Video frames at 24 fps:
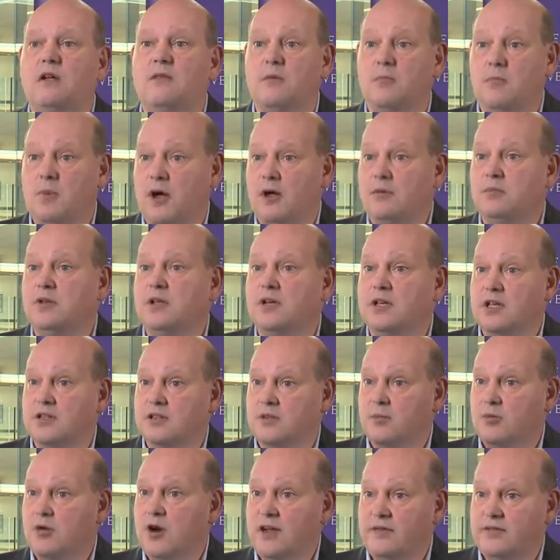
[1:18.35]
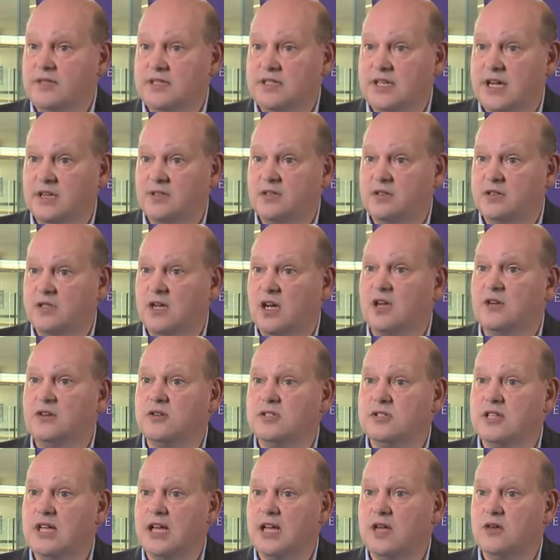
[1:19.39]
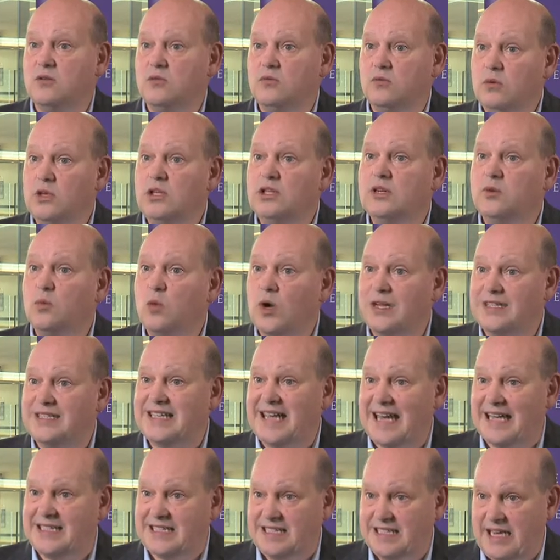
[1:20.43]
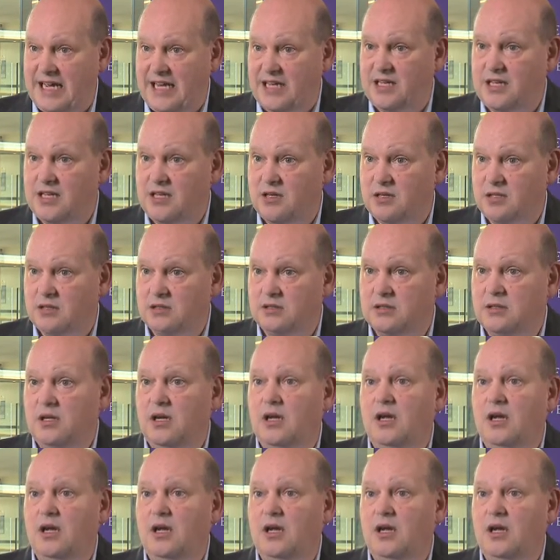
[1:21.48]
the public and the private sector to understand really what's at stake here.